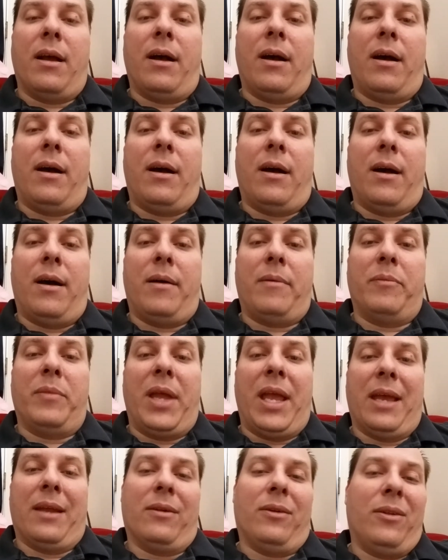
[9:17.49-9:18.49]

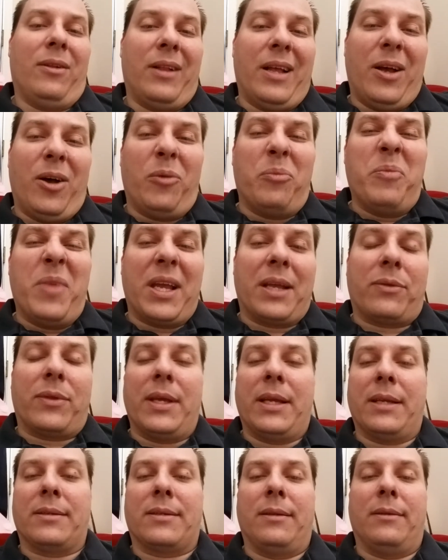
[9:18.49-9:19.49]
um, and it'll help make
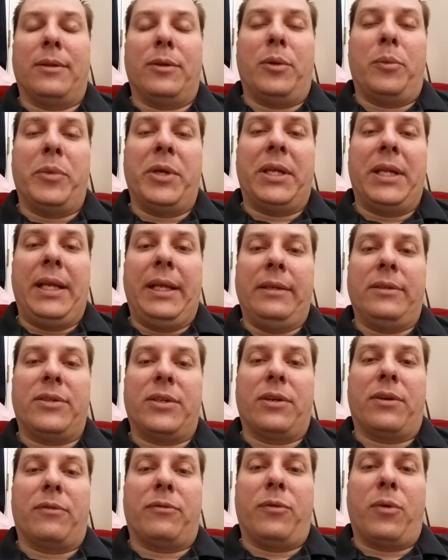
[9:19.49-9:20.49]
things a little bit
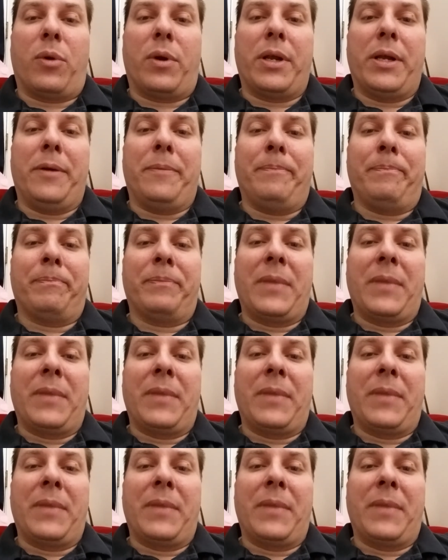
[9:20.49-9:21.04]
easier for you.